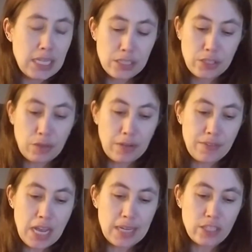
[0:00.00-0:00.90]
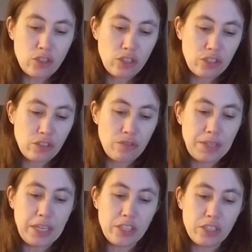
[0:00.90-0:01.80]
So I've got Krishna
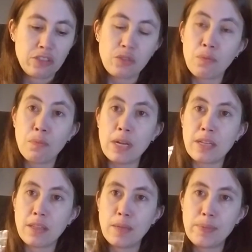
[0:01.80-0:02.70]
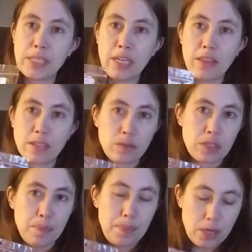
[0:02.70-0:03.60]
Creations Red Lipstick. This
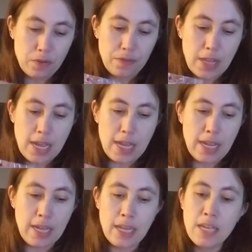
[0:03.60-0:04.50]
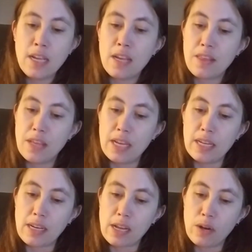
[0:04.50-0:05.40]
was a butterfly
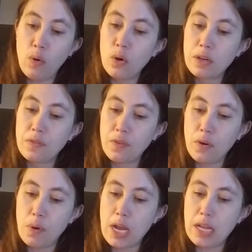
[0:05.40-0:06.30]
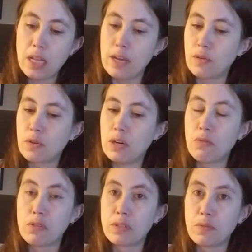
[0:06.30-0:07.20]
that I hoarded for a while. I don't know how
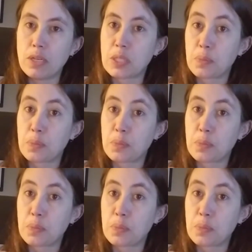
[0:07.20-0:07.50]
old it was,